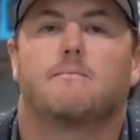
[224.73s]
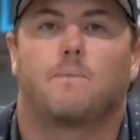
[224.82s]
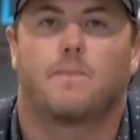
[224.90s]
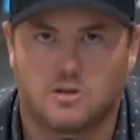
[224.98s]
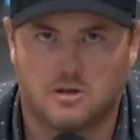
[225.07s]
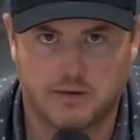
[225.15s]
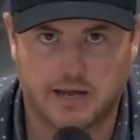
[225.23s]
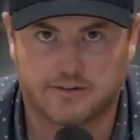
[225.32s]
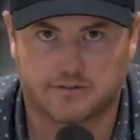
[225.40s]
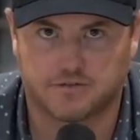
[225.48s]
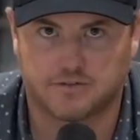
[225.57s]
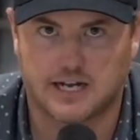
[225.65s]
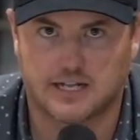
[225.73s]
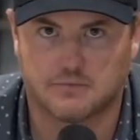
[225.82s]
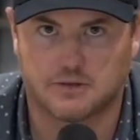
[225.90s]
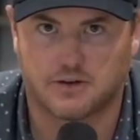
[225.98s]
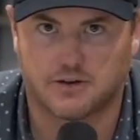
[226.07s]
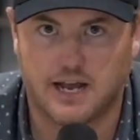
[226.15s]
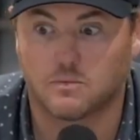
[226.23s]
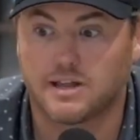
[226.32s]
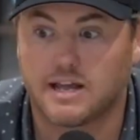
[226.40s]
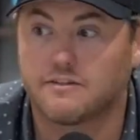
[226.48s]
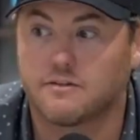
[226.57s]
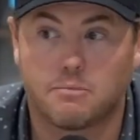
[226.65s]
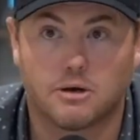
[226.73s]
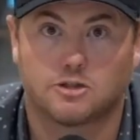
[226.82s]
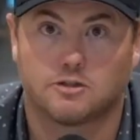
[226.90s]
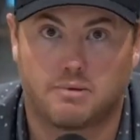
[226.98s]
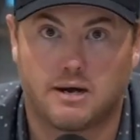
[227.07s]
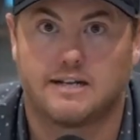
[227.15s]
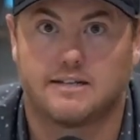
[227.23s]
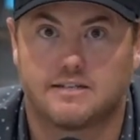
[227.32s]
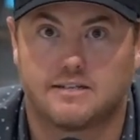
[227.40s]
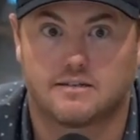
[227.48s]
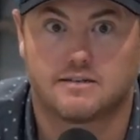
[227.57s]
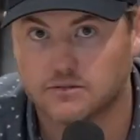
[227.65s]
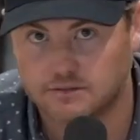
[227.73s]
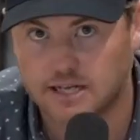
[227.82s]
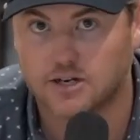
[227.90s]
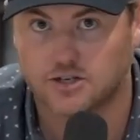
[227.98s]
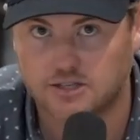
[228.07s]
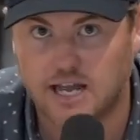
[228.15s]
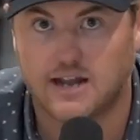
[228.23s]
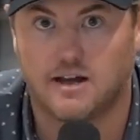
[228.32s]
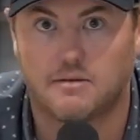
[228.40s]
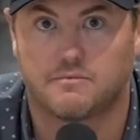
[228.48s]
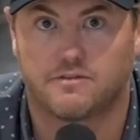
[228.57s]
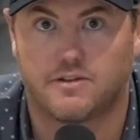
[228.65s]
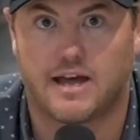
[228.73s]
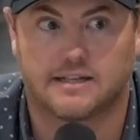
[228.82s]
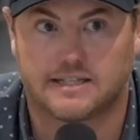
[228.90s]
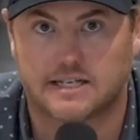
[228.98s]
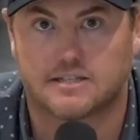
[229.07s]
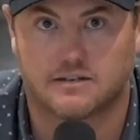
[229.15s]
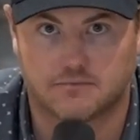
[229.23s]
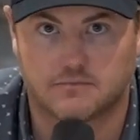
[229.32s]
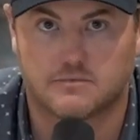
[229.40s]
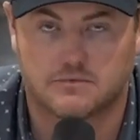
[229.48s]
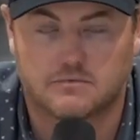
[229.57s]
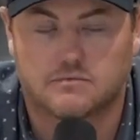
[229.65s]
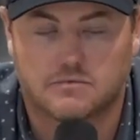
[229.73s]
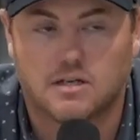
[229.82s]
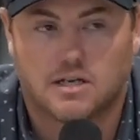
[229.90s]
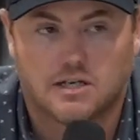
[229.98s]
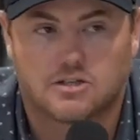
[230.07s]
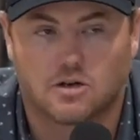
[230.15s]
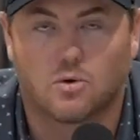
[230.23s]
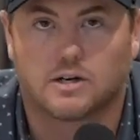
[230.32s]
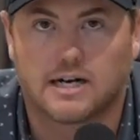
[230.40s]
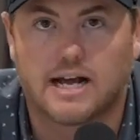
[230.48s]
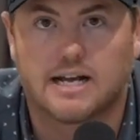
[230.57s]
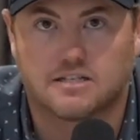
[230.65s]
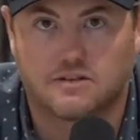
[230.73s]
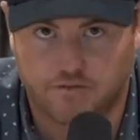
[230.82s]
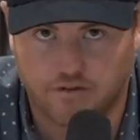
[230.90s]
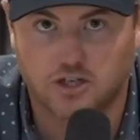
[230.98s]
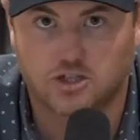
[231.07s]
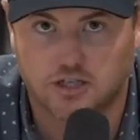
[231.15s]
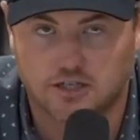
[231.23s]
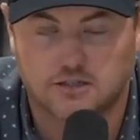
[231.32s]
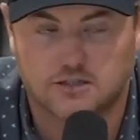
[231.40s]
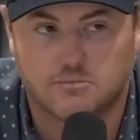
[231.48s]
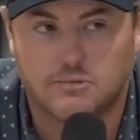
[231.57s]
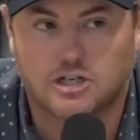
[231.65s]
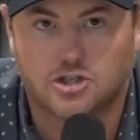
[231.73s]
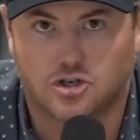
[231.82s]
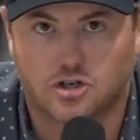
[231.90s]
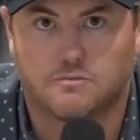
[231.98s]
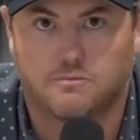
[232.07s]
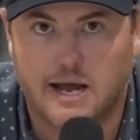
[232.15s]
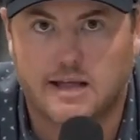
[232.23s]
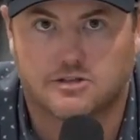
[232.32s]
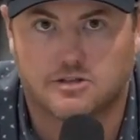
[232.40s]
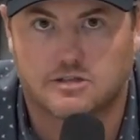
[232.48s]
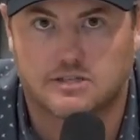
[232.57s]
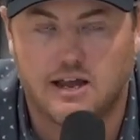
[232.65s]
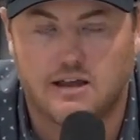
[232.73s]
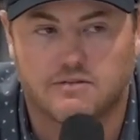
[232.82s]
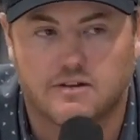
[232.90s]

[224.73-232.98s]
You may have to fly in the middle of the night. They have a bunch of pilots that are set up for that. It's an organized function to make sure pilots are safe.